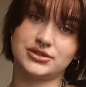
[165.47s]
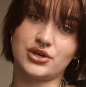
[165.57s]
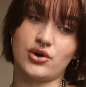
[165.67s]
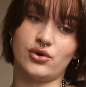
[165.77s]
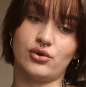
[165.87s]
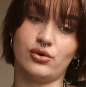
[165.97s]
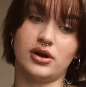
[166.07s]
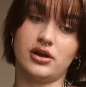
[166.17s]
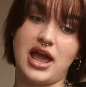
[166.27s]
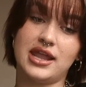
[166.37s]

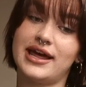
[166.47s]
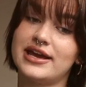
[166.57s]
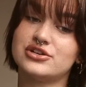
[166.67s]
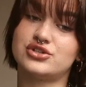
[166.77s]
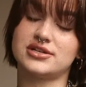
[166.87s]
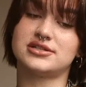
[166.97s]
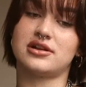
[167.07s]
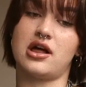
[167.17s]
So LA is just